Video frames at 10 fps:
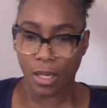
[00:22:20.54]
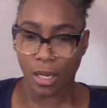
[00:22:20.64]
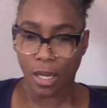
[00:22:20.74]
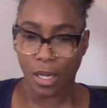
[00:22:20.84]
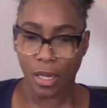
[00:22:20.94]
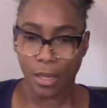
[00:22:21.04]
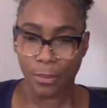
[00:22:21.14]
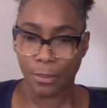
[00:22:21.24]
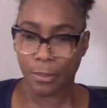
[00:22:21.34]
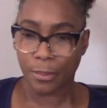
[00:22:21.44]
um,
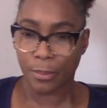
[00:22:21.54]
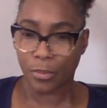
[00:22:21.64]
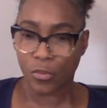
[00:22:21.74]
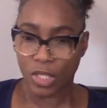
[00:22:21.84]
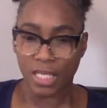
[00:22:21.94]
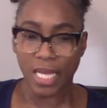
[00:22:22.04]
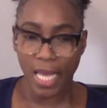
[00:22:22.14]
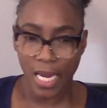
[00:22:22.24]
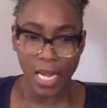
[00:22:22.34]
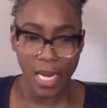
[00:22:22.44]
once I
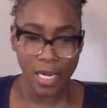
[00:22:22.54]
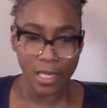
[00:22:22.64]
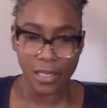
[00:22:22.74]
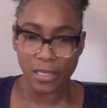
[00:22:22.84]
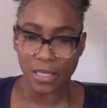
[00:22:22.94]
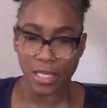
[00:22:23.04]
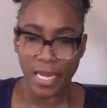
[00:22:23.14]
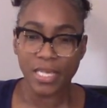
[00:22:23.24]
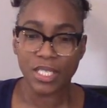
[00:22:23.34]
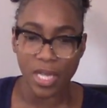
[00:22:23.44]
got out of
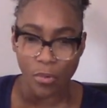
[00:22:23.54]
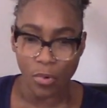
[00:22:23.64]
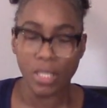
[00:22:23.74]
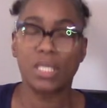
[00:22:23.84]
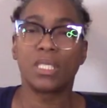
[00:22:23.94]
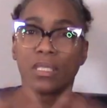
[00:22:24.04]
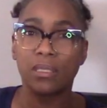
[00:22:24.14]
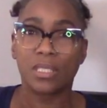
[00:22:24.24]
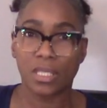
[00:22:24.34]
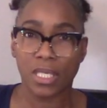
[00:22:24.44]
isolation, I wanted to
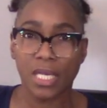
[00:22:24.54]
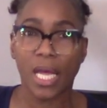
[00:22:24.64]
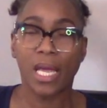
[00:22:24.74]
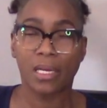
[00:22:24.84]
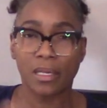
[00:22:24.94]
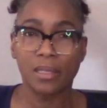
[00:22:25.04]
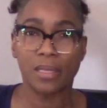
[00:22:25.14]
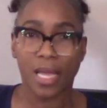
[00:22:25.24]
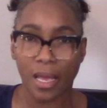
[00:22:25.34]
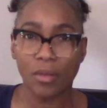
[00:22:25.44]
just get kind of get
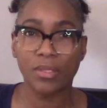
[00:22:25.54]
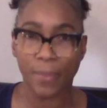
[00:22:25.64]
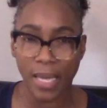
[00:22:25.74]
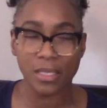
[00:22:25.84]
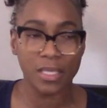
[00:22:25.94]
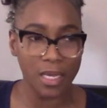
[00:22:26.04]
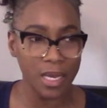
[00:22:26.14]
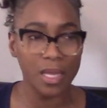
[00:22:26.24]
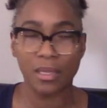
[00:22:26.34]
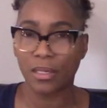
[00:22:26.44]
the house back
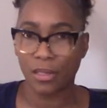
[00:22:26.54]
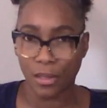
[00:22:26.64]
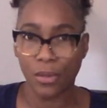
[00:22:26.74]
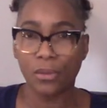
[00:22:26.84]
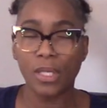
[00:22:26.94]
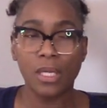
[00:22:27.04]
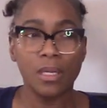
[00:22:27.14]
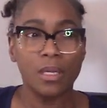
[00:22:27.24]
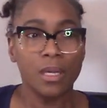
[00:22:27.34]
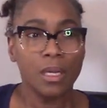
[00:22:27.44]
together, you know?
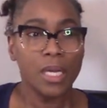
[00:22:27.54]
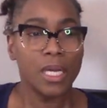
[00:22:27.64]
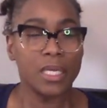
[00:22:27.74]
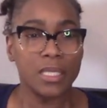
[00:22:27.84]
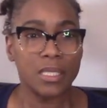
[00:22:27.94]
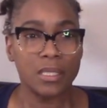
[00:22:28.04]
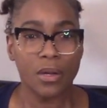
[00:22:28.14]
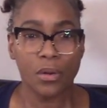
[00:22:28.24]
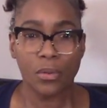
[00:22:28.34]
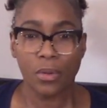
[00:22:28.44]
And
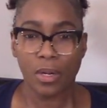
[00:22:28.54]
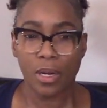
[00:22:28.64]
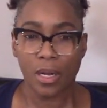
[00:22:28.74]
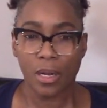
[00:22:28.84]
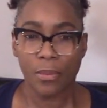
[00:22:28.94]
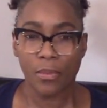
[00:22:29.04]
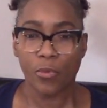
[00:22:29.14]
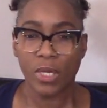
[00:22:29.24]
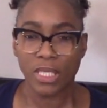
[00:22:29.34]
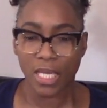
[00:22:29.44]
so um,
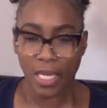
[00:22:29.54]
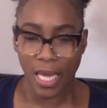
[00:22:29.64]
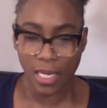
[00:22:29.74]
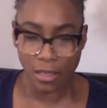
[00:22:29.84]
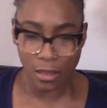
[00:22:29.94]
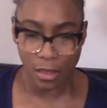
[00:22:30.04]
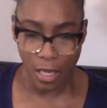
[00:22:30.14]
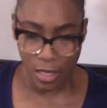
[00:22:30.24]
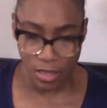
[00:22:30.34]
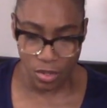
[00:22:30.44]
once I got the
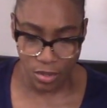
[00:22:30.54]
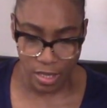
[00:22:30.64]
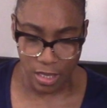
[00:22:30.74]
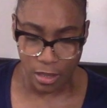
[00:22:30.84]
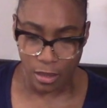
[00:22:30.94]
laundry,